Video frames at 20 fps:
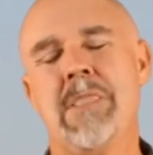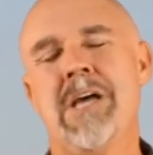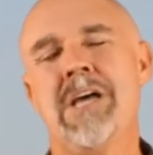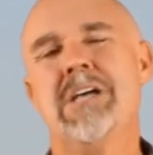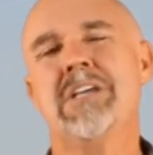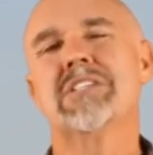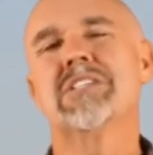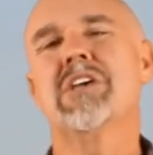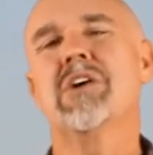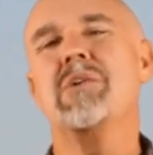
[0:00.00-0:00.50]

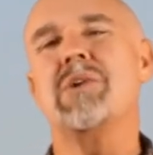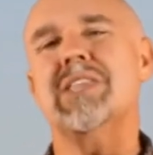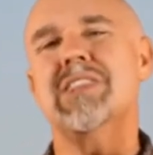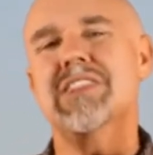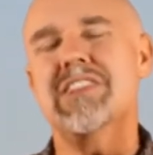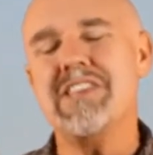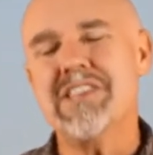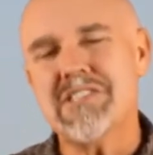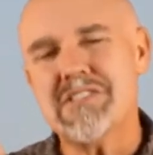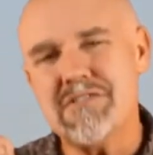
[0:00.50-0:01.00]
So in
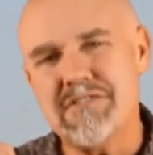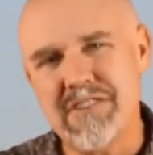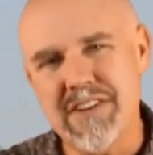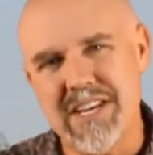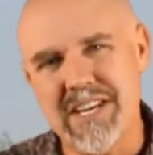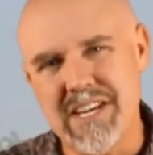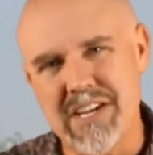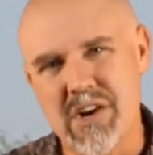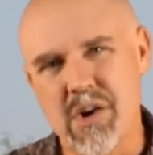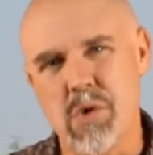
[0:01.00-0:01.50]
this
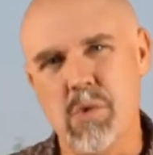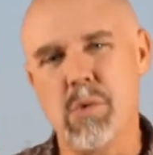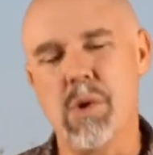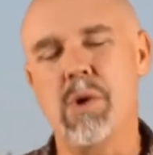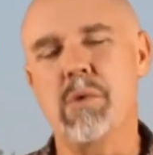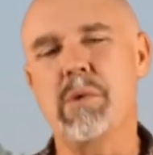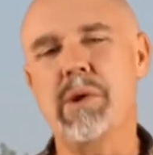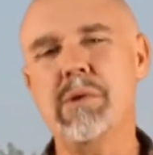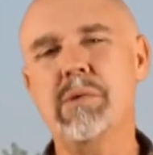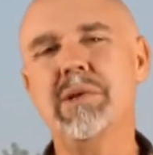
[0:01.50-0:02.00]
video,
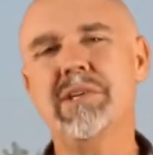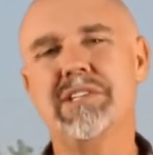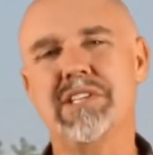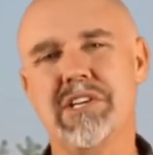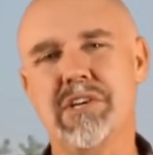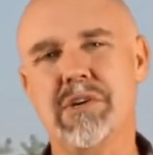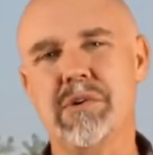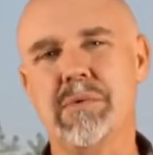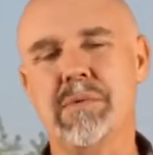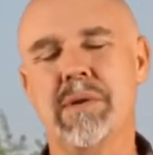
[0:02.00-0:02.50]
what we will
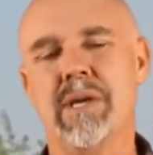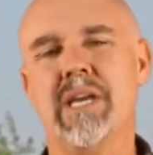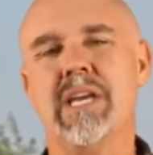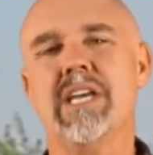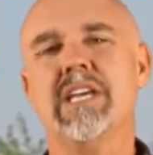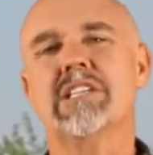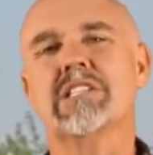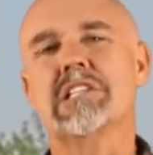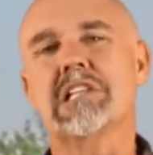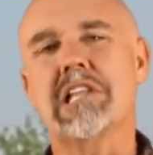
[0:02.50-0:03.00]
do
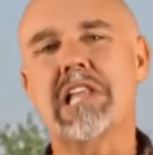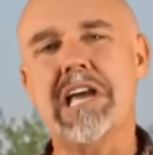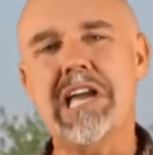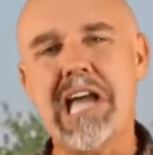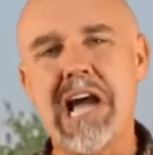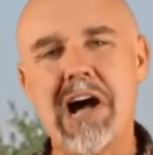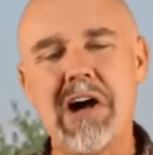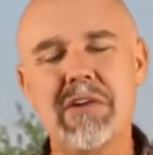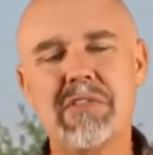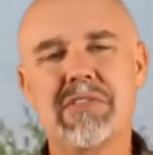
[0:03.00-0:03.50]
is lay
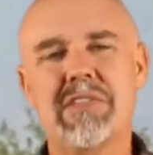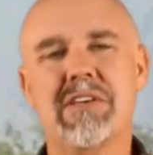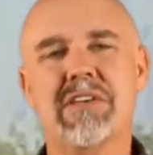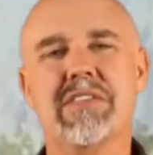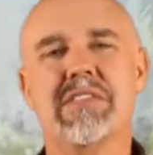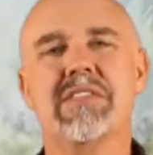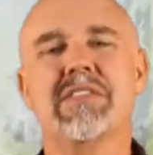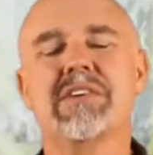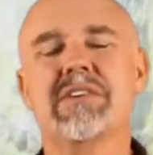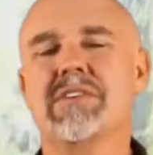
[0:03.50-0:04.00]
out
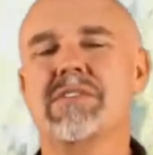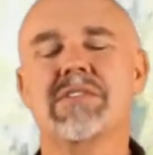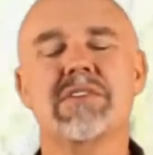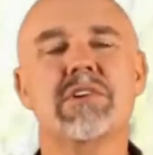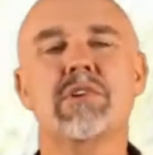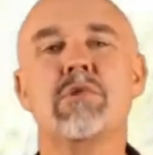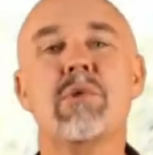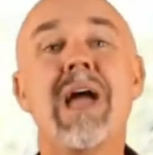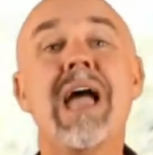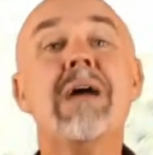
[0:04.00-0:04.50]
the
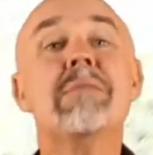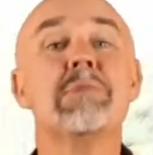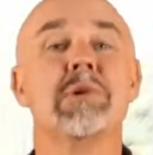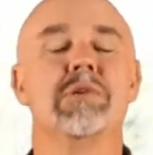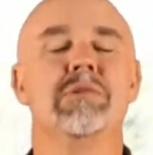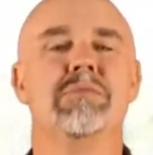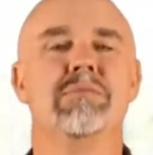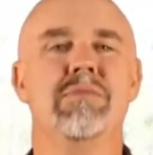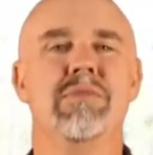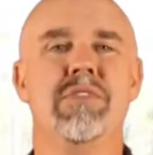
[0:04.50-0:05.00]

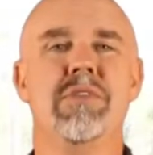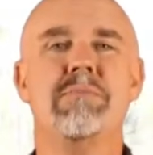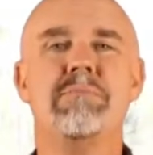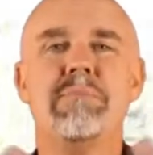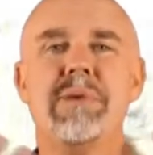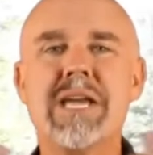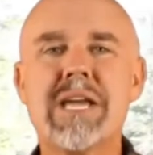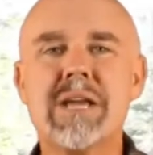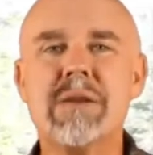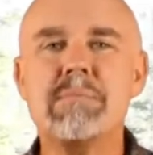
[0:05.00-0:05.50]
grammar, the
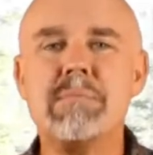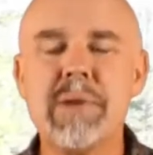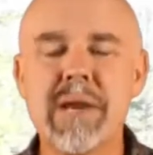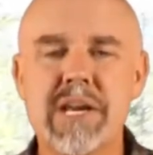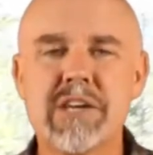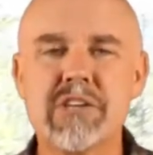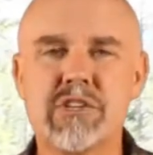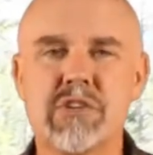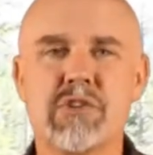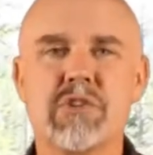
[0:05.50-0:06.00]
big
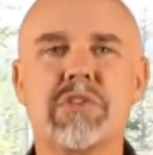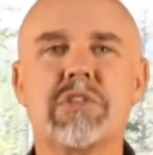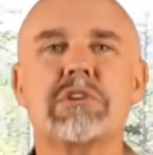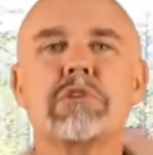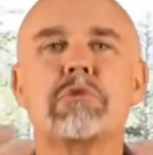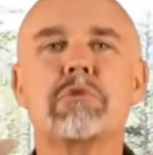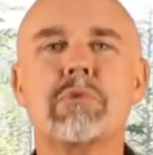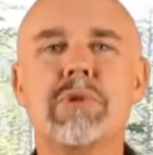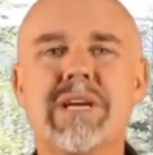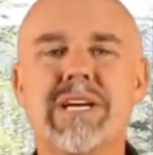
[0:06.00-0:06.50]
picture, the
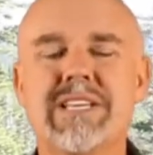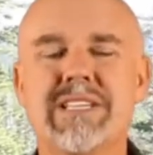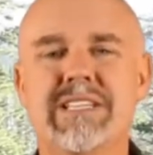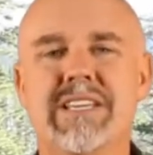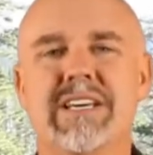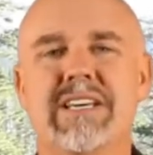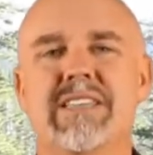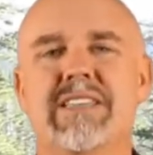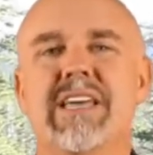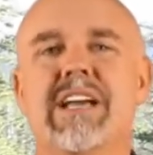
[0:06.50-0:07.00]

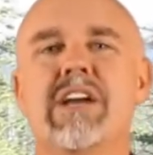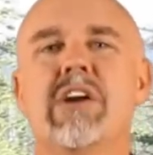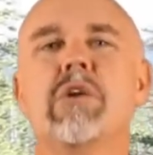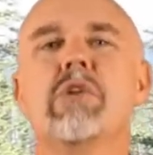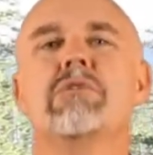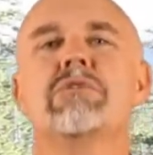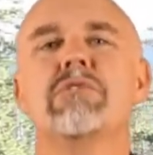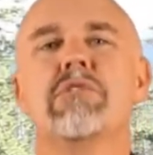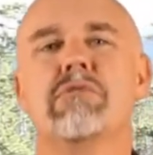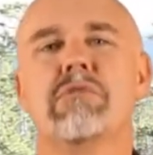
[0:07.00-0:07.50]
grid that
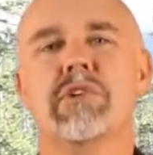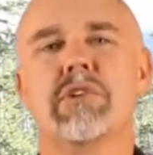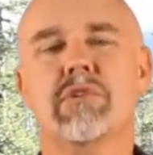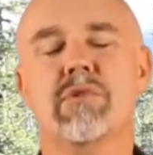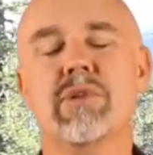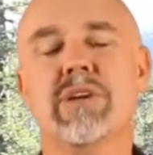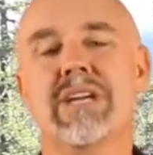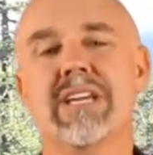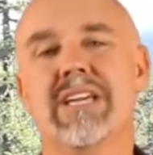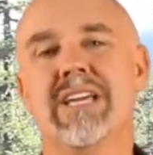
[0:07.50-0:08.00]
goes over
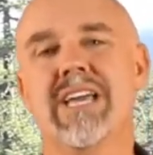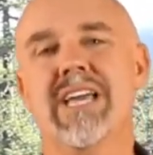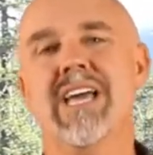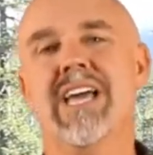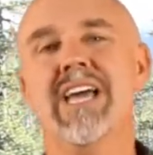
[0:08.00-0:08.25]
Greek.